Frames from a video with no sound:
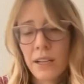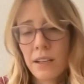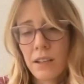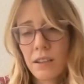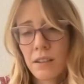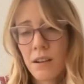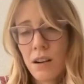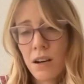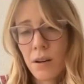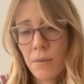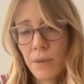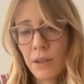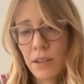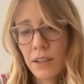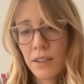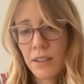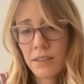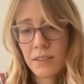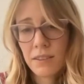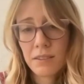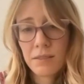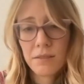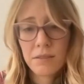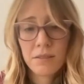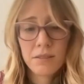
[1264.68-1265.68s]
a comic
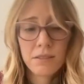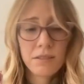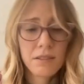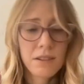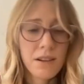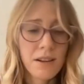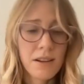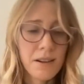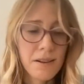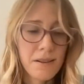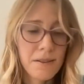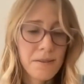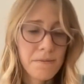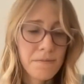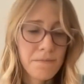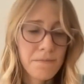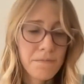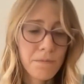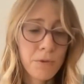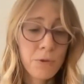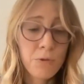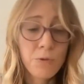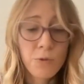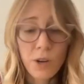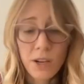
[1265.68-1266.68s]

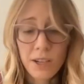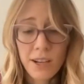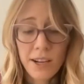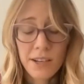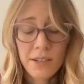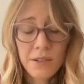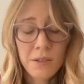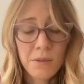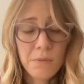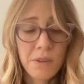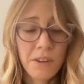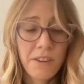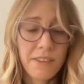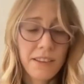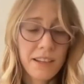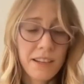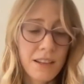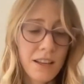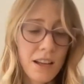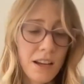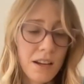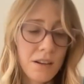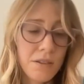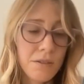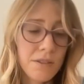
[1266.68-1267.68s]
before I got to Above the
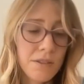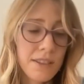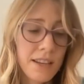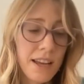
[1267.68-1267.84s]
Clouds,